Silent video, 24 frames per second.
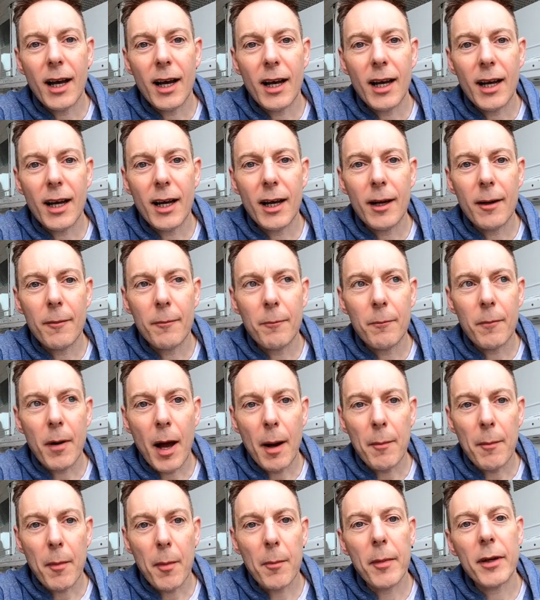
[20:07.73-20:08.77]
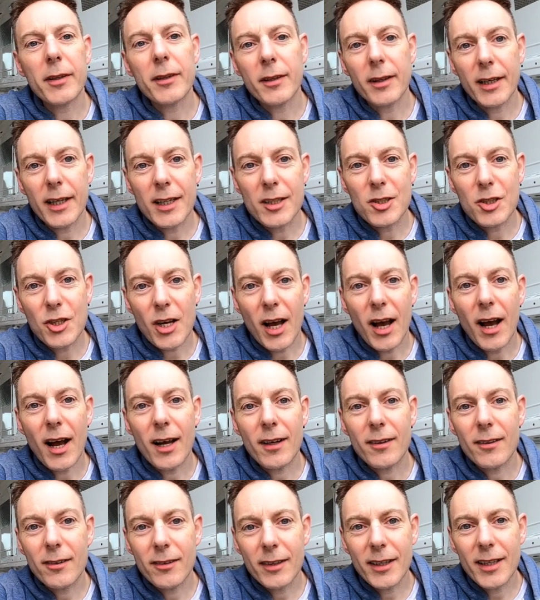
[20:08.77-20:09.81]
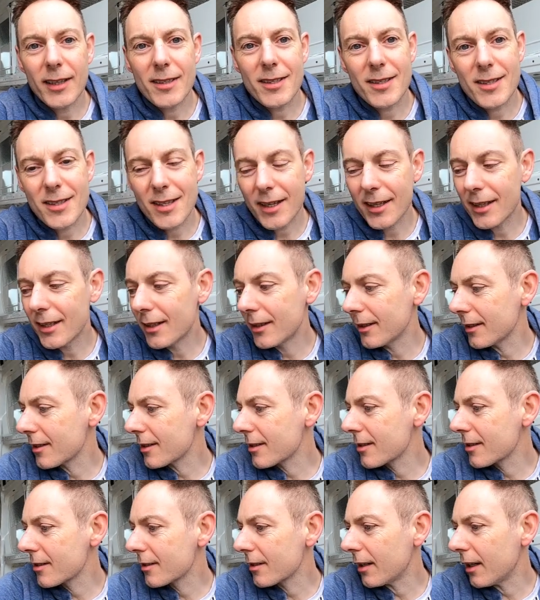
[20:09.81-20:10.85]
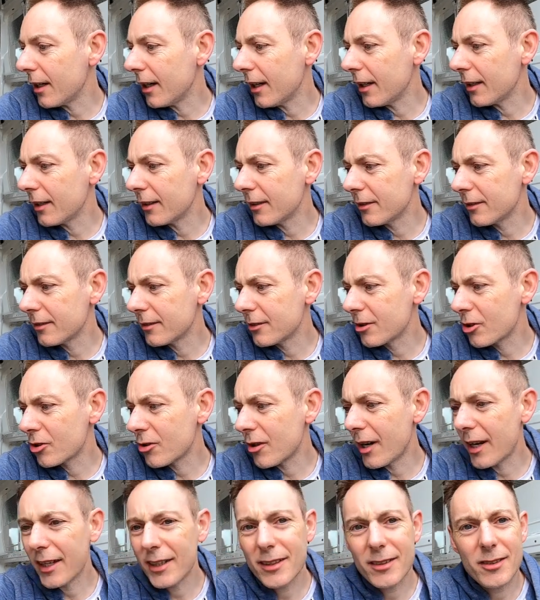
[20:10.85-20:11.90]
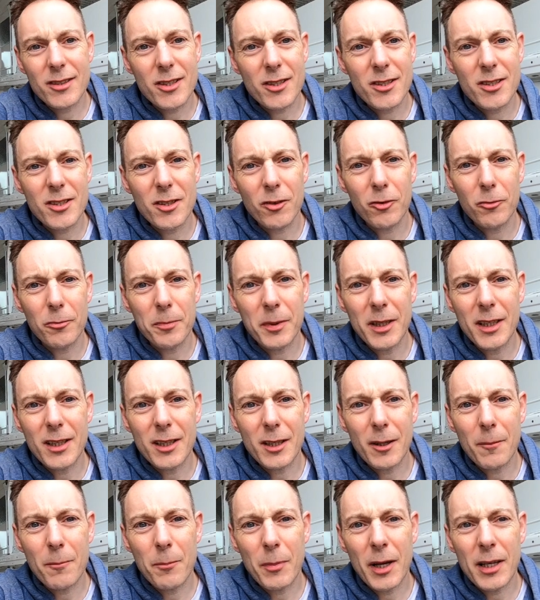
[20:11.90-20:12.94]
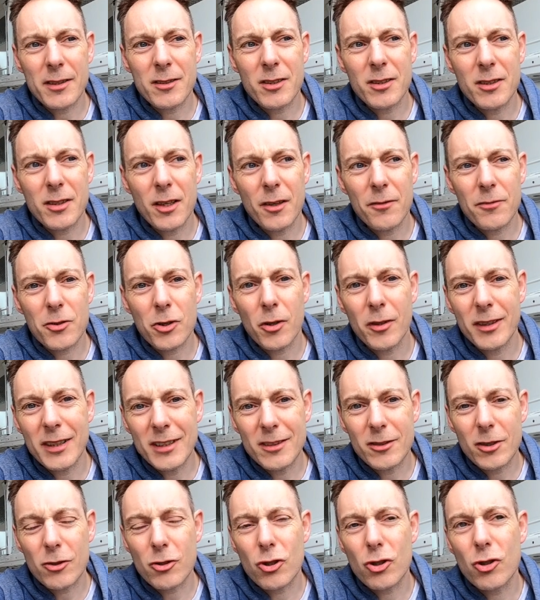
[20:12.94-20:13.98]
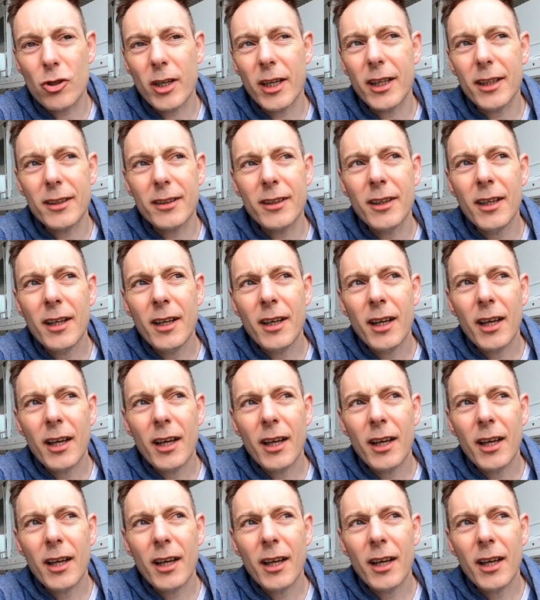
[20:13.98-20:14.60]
um, I'm a middle aged athlete, cyclist, and trying to still be competitive, so I need to train.